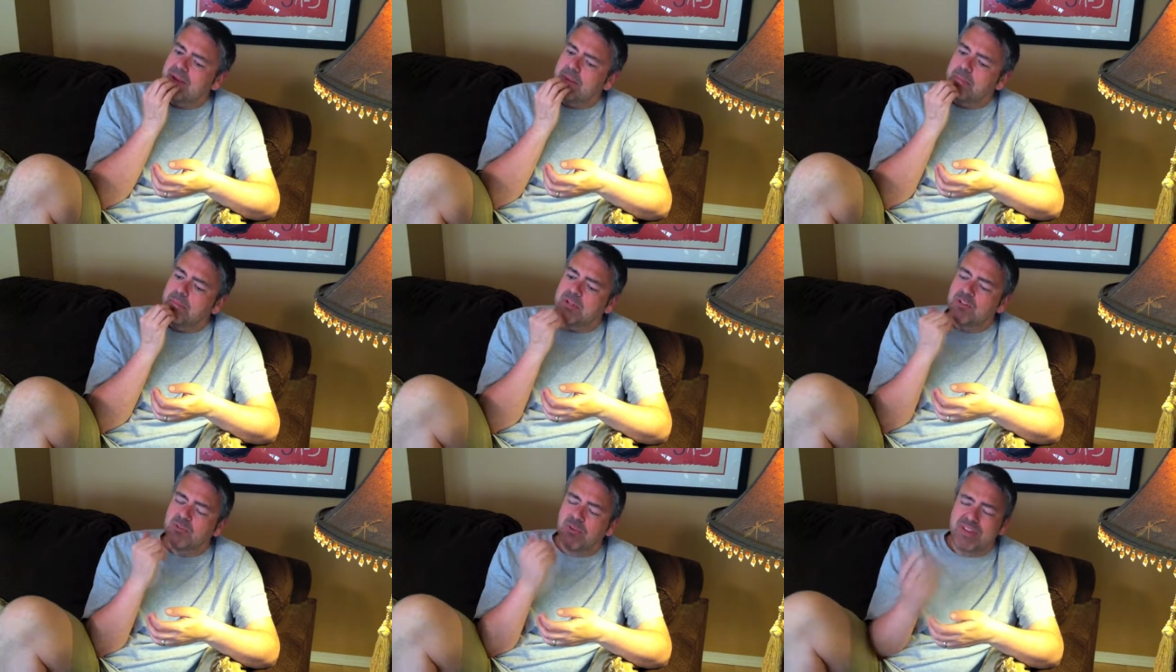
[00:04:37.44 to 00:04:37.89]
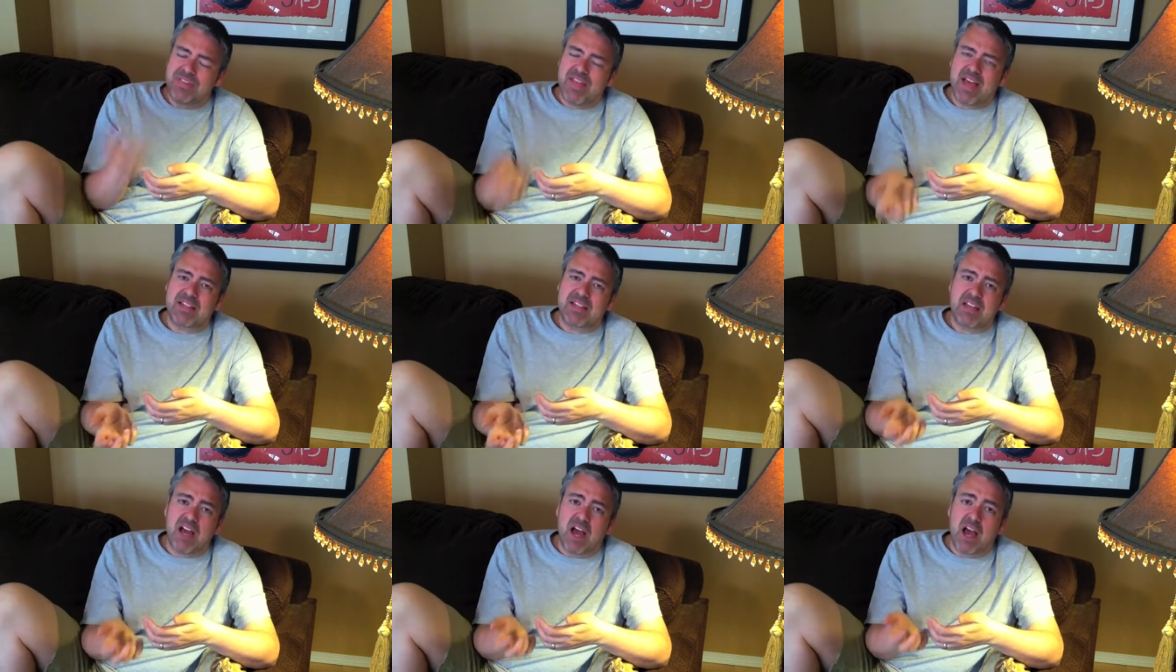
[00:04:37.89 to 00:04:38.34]
but during
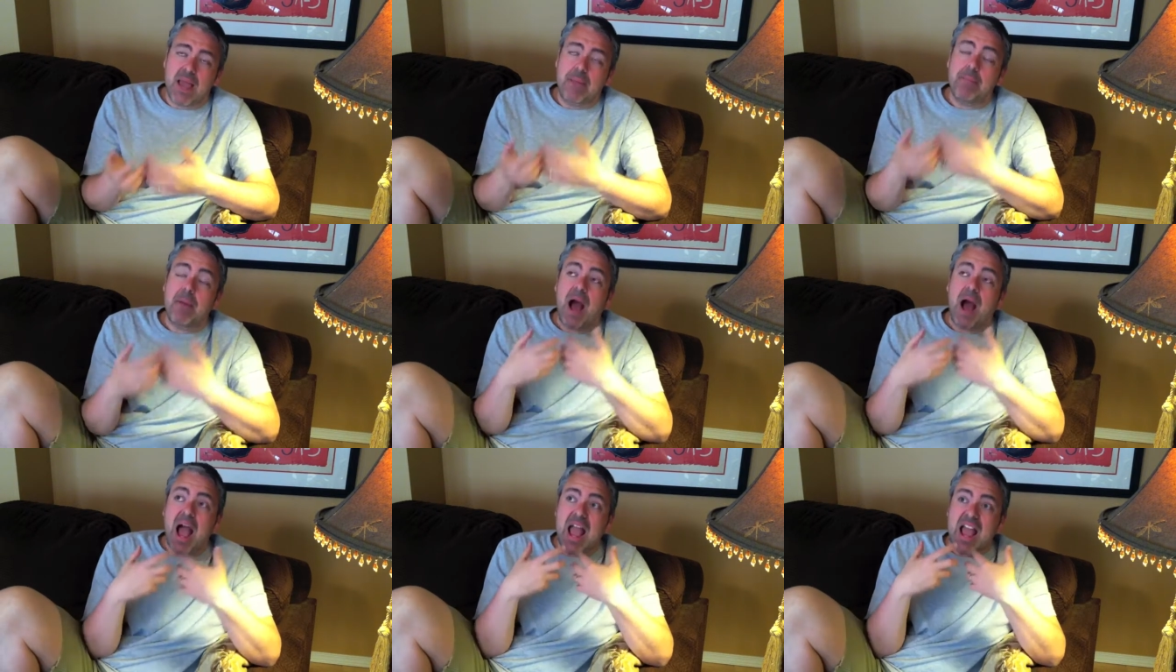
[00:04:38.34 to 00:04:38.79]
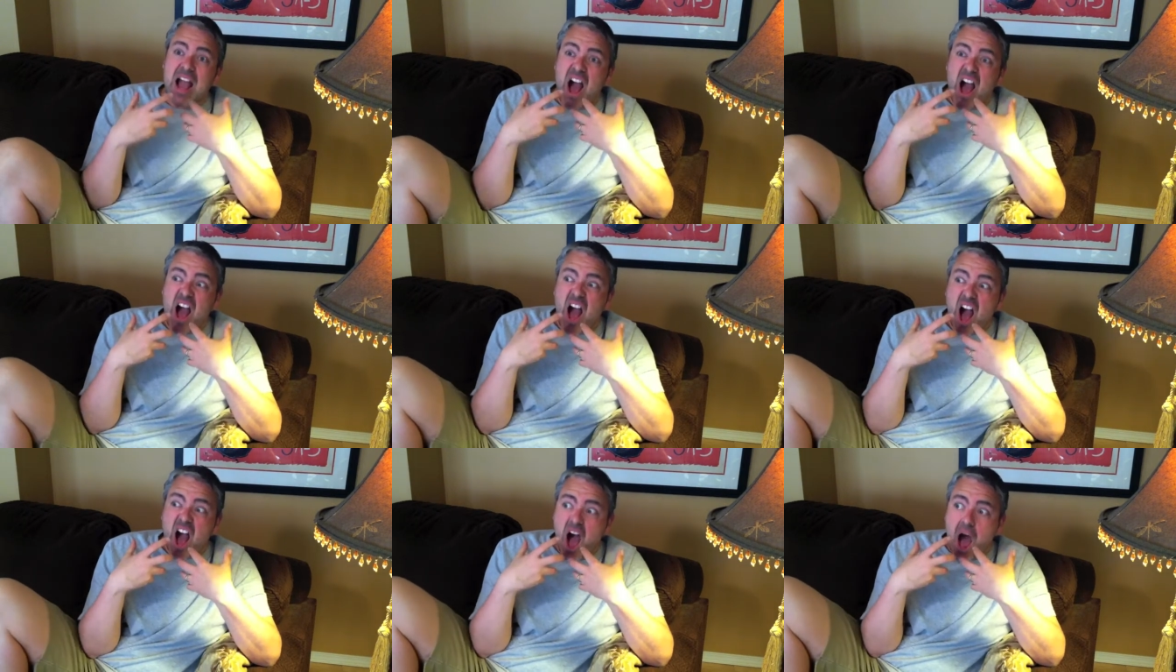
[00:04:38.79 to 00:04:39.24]
that time, I
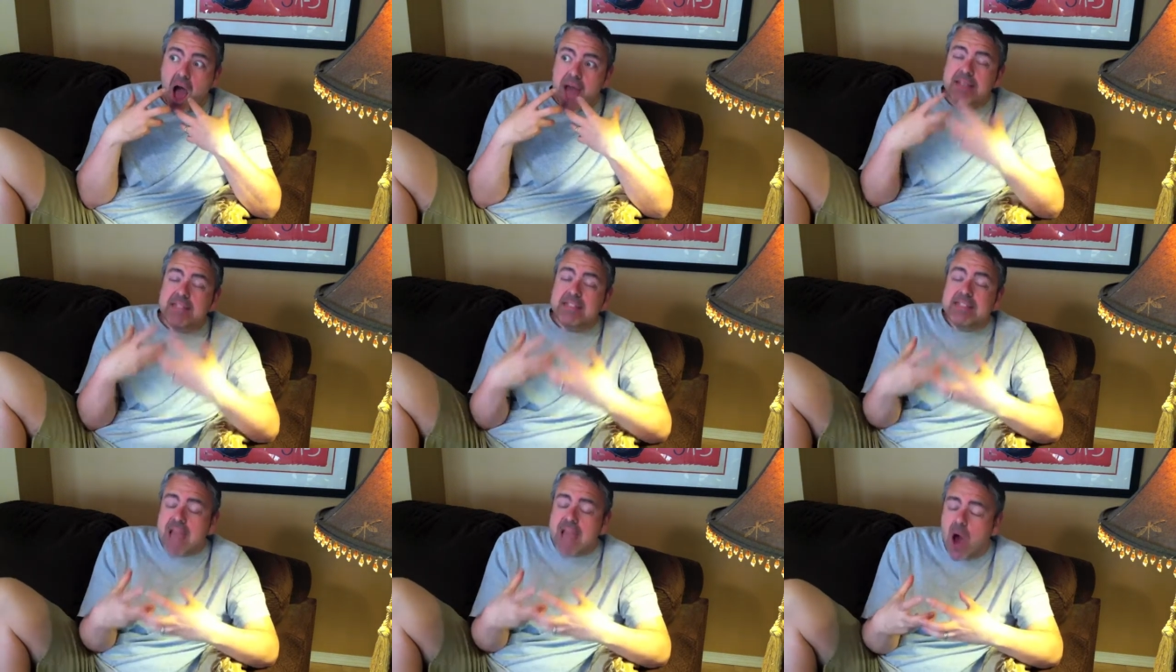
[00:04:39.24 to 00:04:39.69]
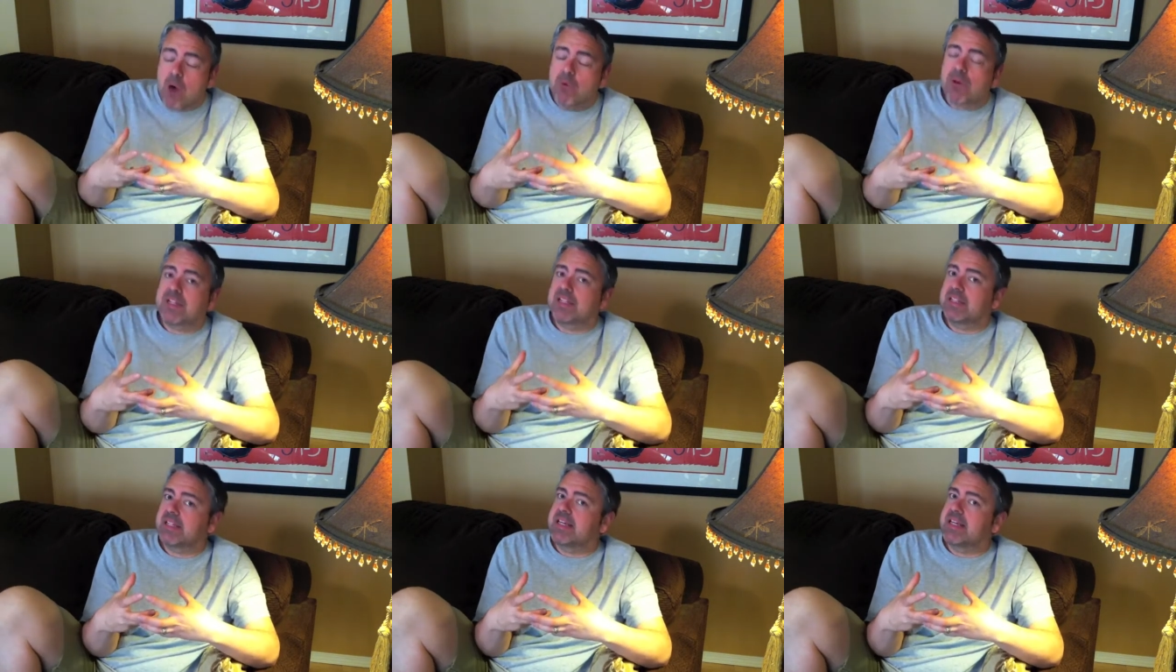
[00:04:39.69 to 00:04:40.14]

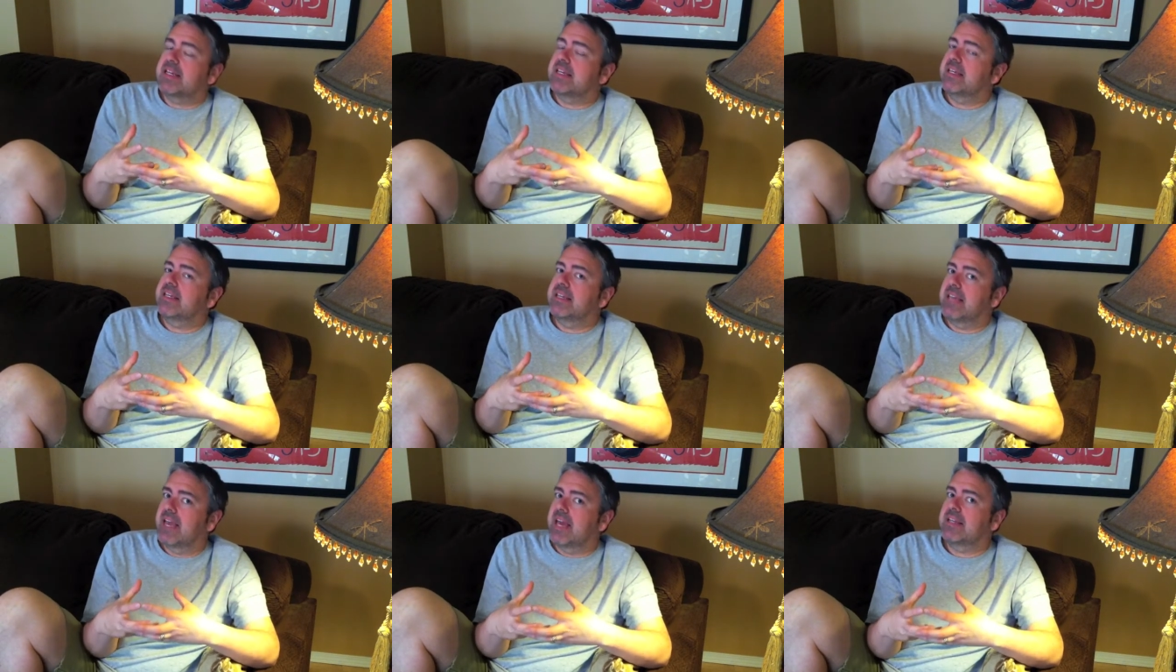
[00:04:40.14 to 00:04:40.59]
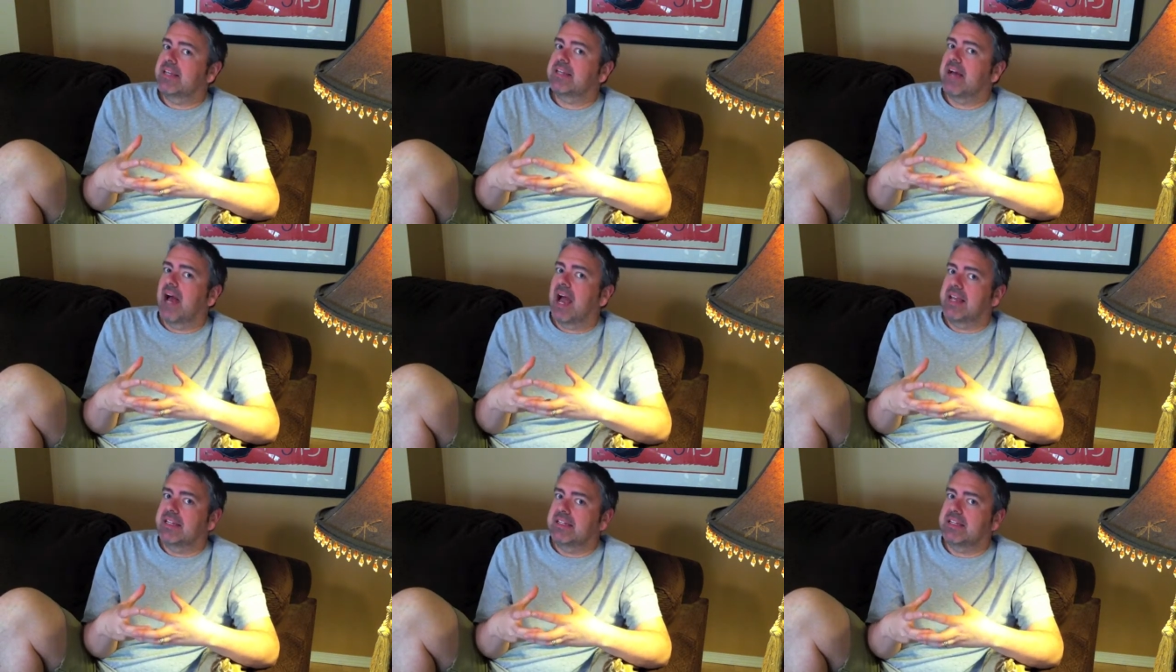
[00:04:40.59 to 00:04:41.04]
undoubtedly get
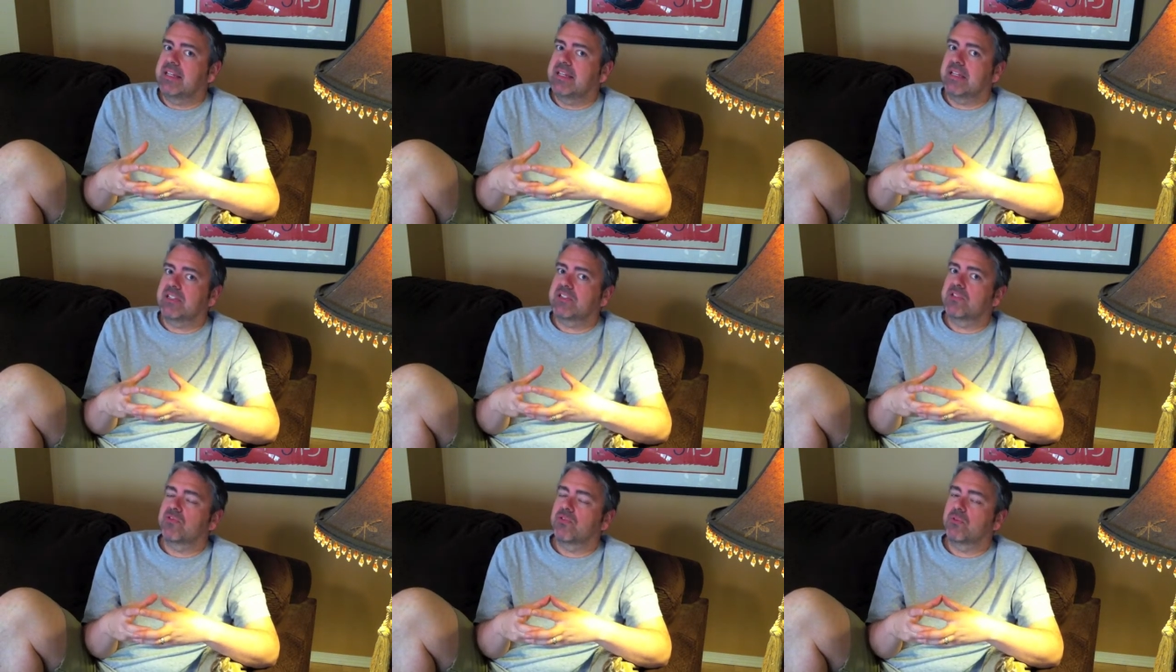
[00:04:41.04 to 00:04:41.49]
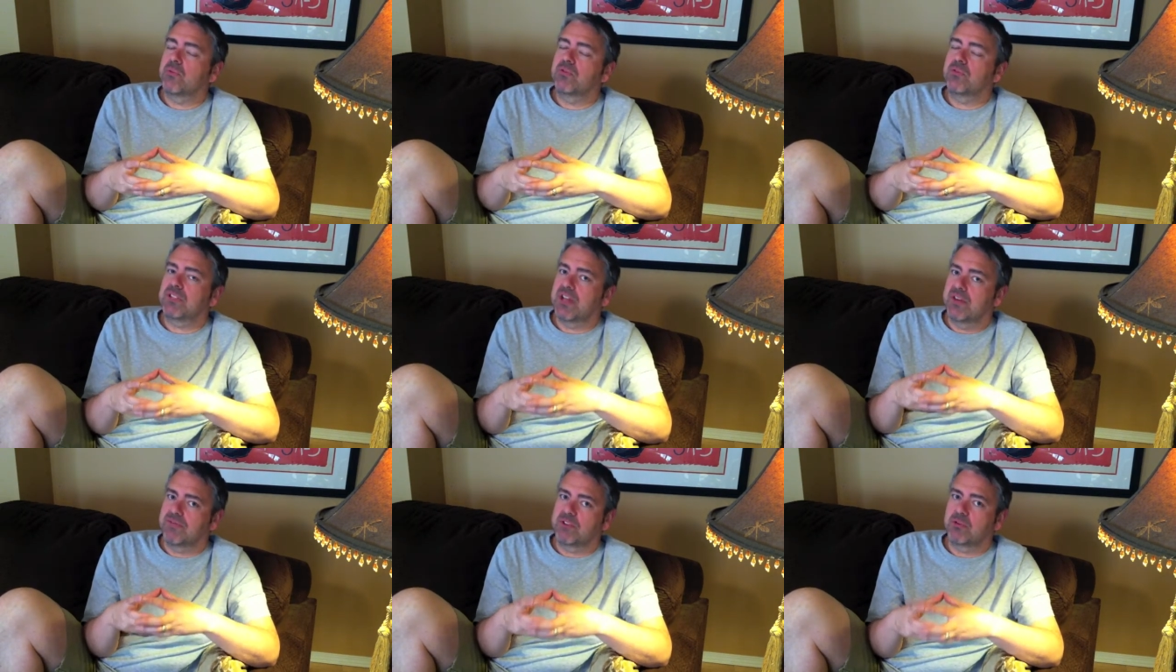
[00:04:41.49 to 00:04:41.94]
ideas for
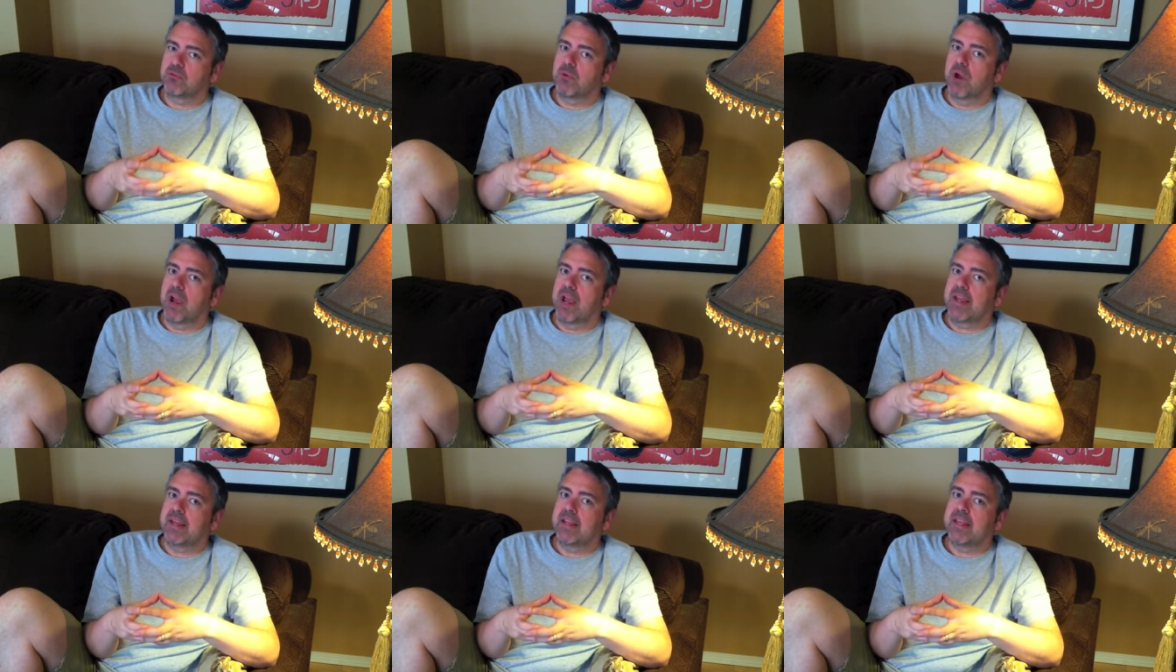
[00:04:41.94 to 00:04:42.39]
stuff to write.